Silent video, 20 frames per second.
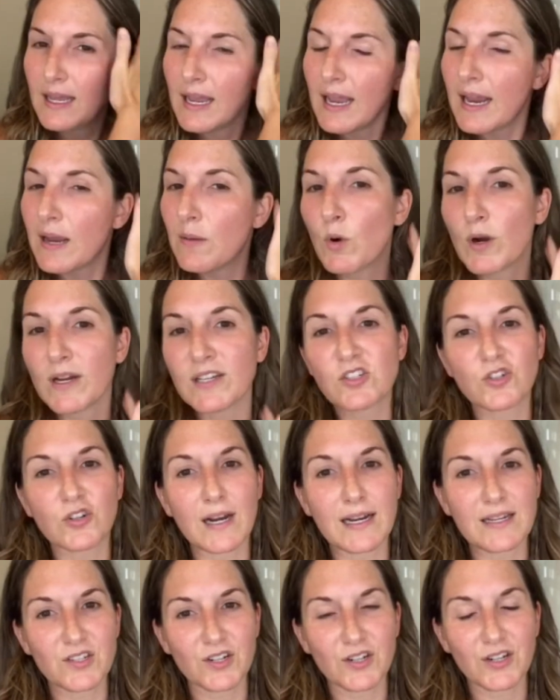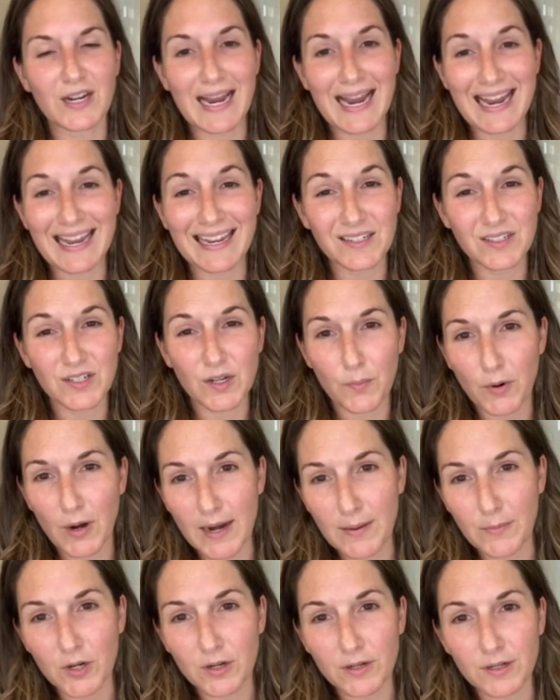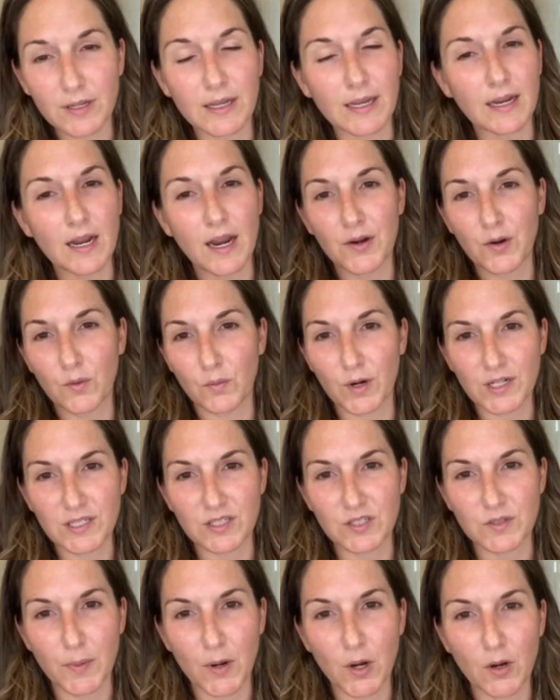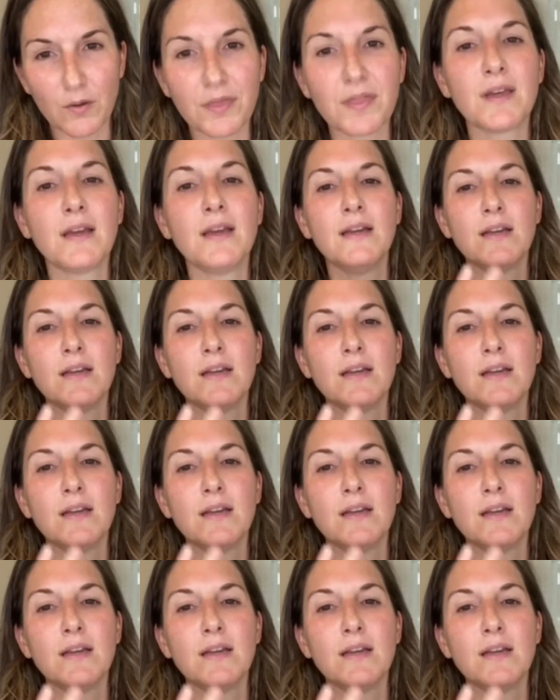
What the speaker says: a moisturizer and a primer. It kind of works as both.